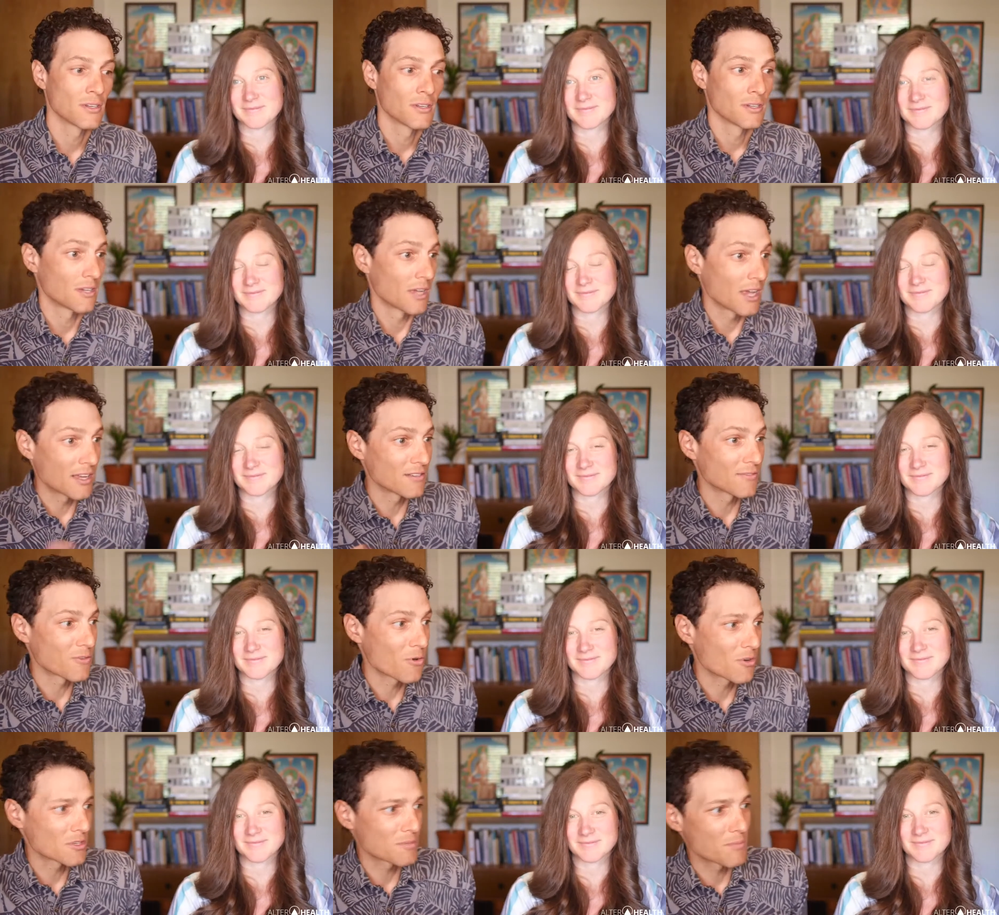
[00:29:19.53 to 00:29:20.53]
Speaker 1: and of
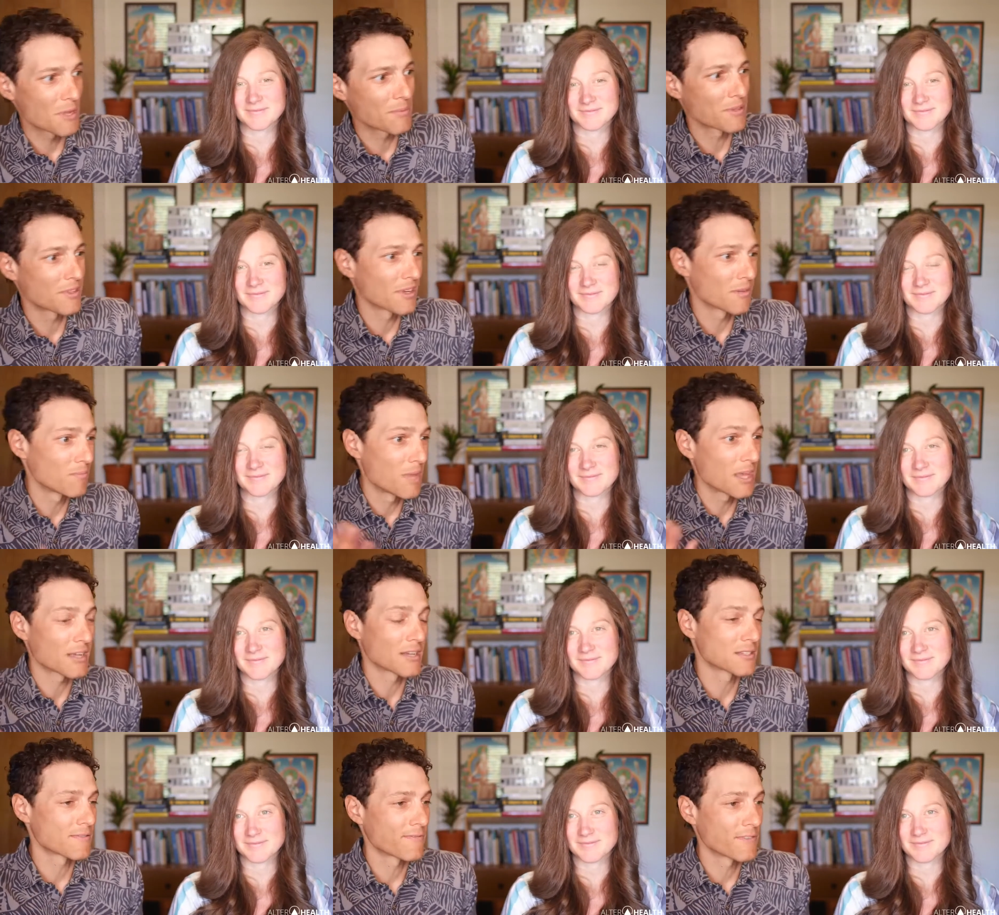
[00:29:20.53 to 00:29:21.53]
course maybe they make us
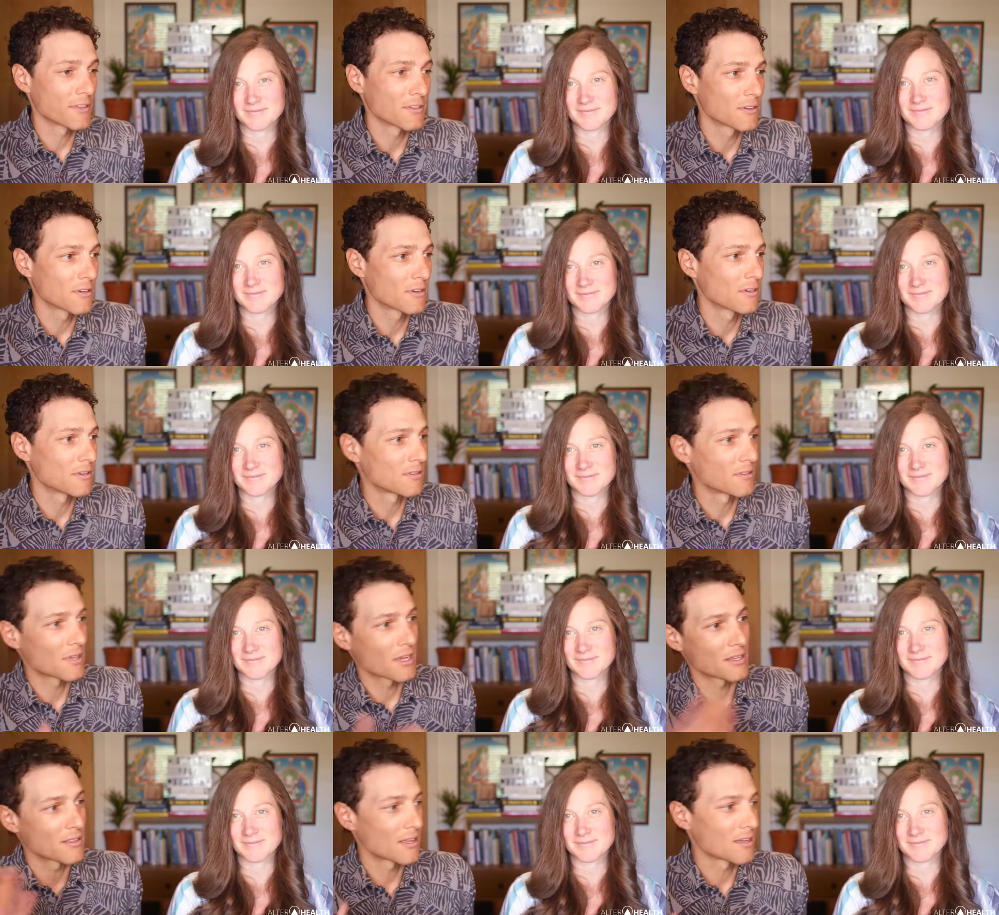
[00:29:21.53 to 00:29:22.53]
feel good and like
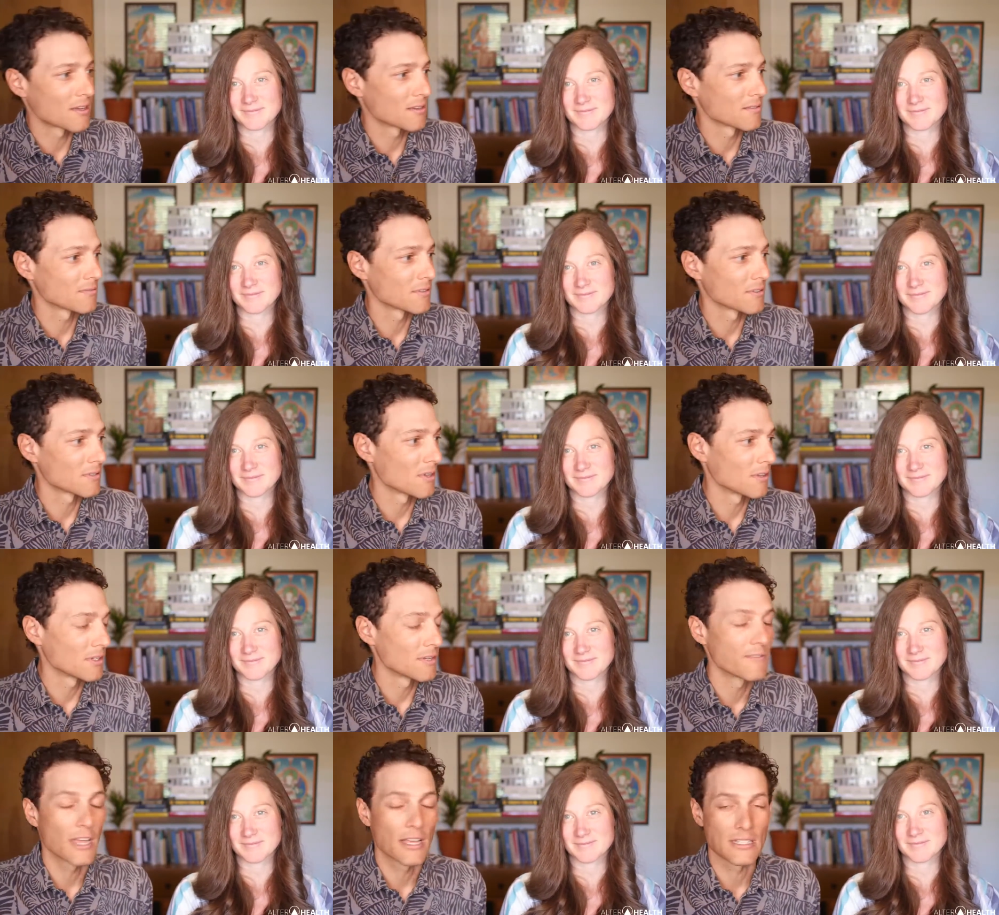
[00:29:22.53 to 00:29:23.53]
they you know,
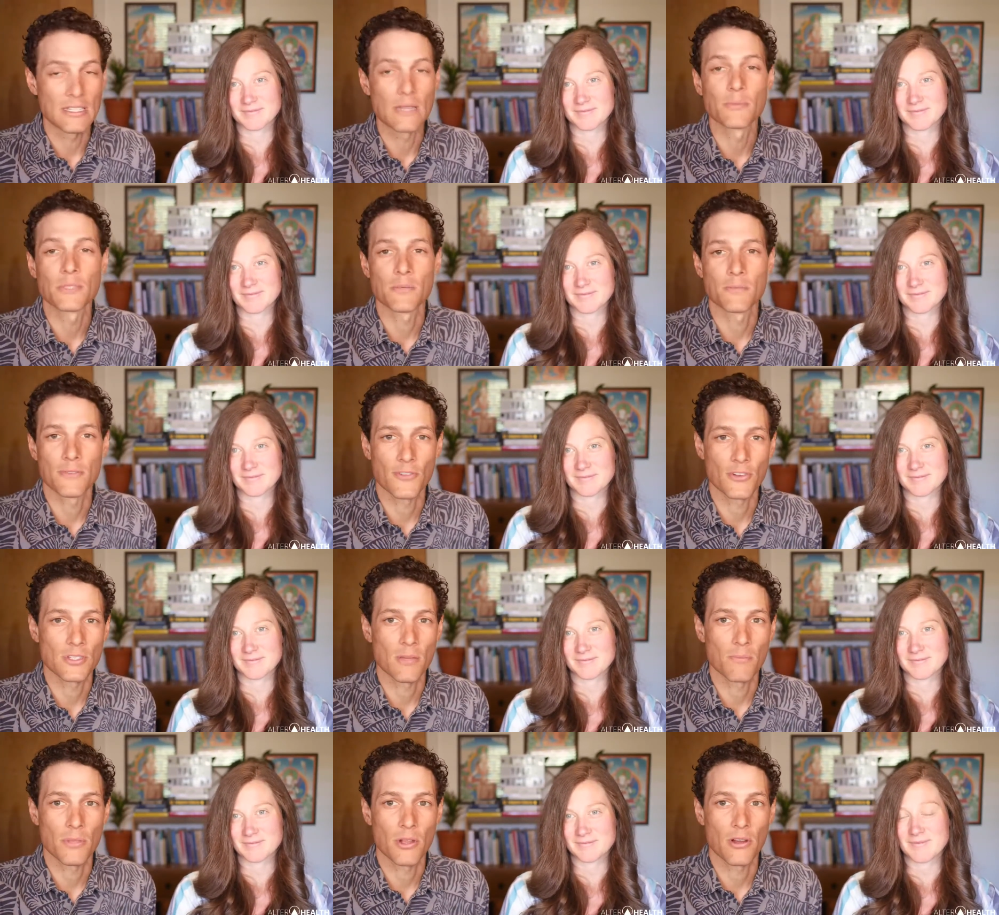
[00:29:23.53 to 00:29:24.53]
alleviate symptoms for some
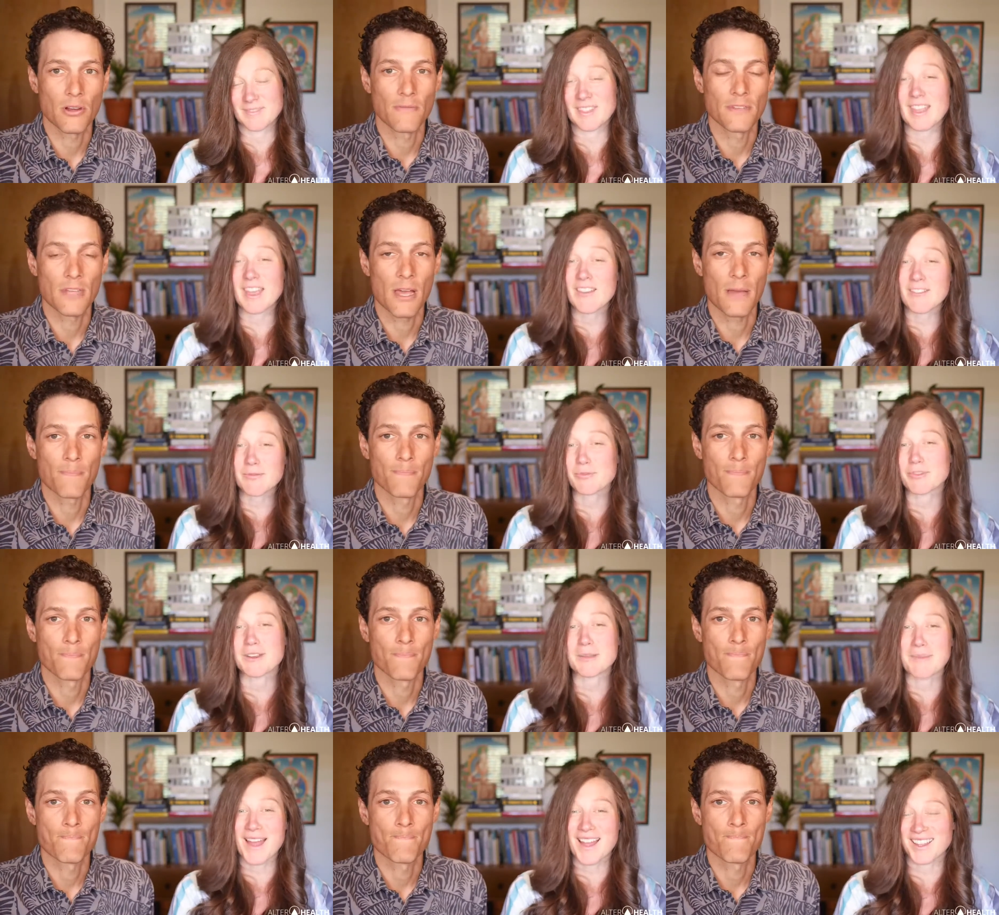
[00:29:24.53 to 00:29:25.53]
period of they time. They have
Speaker 2: pretty
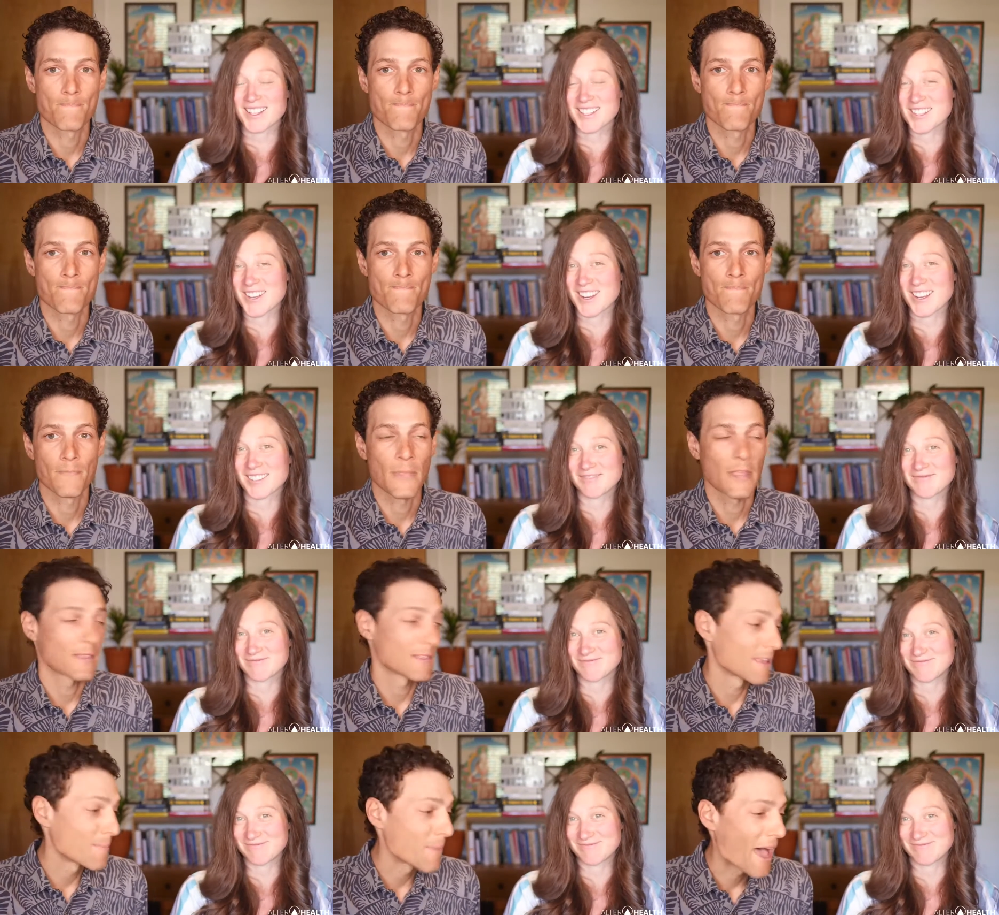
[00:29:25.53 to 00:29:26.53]
packaging.
Speaker 1: They
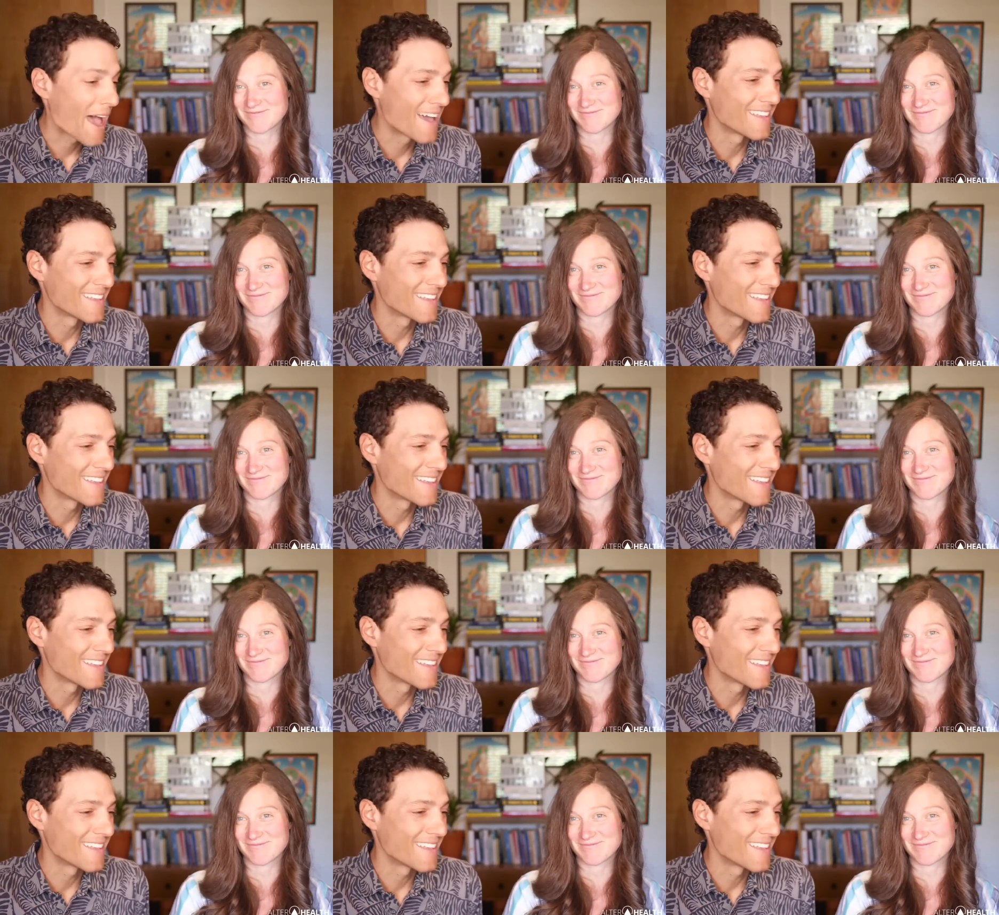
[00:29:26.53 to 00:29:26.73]
pack